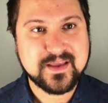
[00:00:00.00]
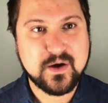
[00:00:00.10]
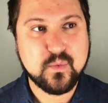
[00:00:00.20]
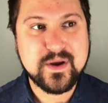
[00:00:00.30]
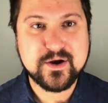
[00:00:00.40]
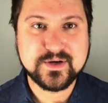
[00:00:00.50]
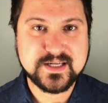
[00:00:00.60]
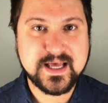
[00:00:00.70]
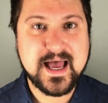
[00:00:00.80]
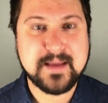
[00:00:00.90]
a weird
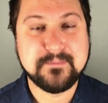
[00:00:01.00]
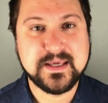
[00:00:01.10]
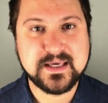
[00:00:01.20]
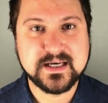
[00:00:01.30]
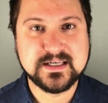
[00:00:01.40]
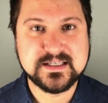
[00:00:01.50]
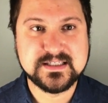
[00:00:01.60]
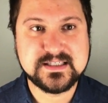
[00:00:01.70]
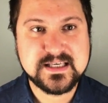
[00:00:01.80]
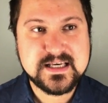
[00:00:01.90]
time,
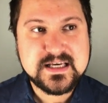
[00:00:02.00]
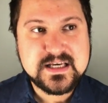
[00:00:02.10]
because